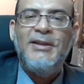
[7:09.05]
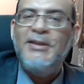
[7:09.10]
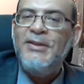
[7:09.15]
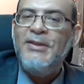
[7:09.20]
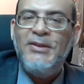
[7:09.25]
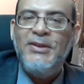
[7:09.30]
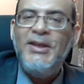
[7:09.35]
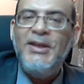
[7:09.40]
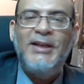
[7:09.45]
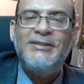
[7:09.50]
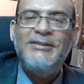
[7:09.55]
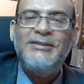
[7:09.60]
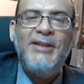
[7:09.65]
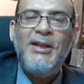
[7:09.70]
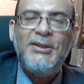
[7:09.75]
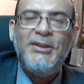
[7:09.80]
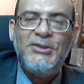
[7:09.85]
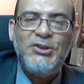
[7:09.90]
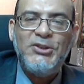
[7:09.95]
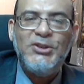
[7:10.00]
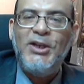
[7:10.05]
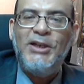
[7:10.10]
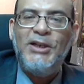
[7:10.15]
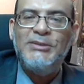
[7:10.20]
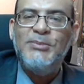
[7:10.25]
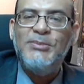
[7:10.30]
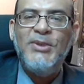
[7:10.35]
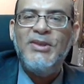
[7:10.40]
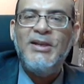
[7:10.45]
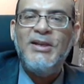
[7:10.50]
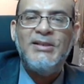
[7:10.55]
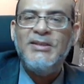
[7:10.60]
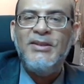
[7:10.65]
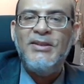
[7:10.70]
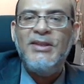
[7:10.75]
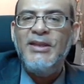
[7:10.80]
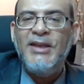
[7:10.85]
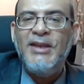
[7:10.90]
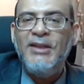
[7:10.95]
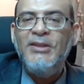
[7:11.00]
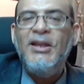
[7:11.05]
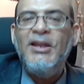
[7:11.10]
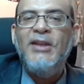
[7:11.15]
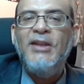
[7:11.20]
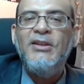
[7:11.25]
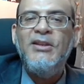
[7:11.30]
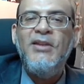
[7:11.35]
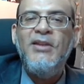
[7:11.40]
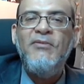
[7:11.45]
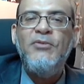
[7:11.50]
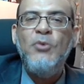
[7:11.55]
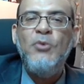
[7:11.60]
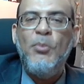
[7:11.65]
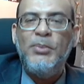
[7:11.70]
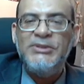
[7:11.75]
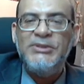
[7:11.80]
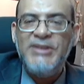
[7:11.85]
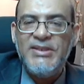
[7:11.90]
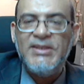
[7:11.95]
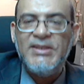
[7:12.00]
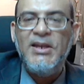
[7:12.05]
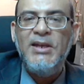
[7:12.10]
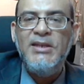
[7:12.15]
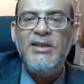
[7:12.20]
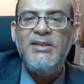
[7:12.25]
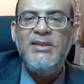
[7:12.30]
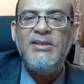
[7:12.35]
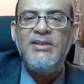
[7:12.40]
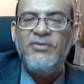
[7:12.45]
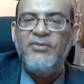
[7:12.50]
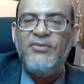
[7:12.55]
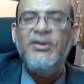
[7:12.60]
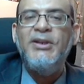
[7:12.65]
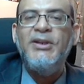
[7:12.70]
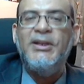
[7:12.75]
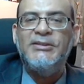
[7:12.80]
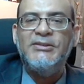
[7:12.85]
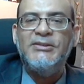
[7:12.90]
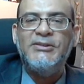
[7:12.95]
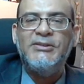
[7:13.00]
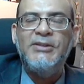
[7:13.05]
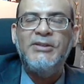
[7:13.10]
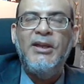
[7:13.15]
They are not sharp, they cannot give you precise figures.